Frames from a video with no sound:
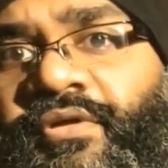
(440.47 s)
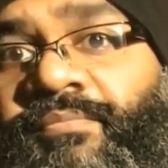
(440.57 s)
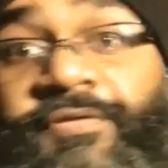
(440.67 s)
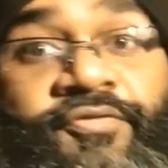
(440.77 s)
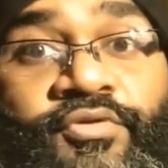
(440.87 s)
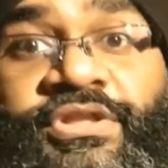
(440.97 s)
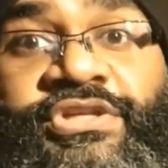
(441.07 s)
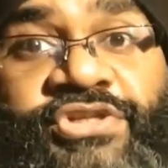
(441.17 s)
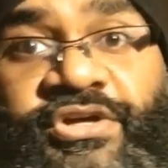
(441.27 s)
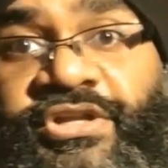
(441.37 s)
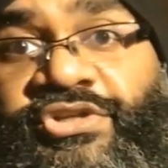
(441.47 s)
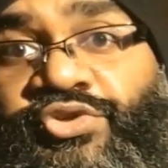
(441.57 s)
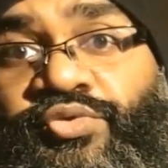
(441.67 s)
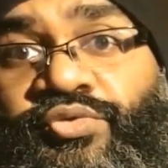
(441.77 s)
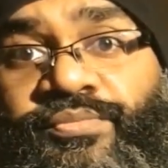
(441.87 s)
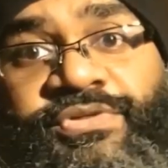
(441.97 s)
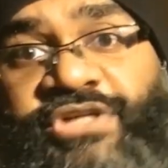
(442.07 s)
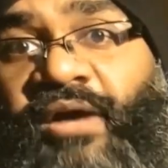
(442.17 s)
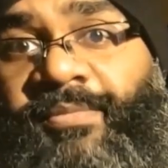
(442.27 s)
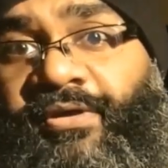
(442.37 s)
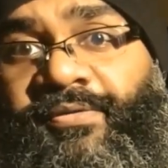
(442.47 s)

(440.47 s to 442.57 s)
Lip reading: before they turn into Dahmer.